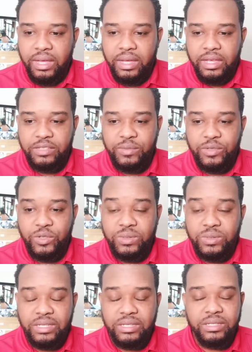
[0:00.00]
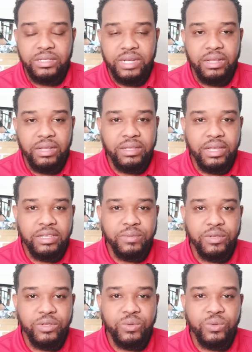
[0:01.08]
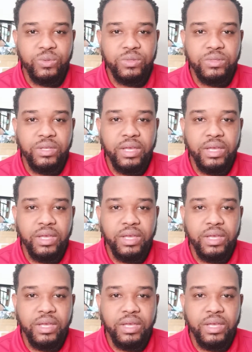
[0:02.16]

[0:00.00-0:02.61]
it's been used as a gel, it's been used